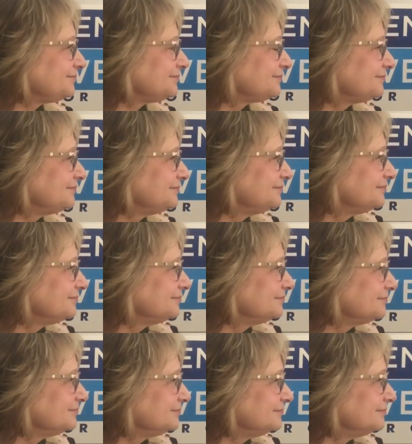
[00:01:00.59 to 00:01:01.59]

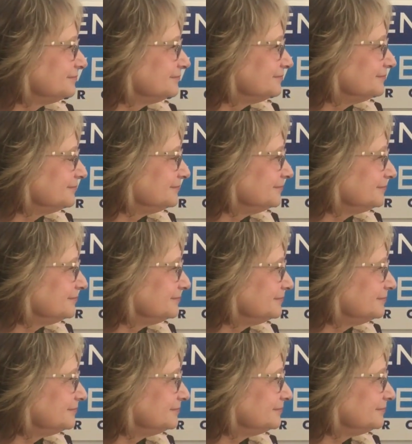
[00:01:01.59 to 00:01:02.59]

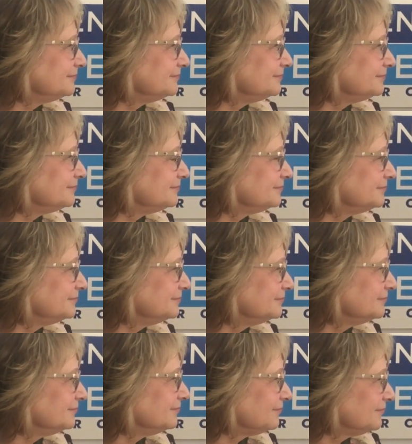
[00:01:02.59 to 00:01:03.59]
This person isn't speaking.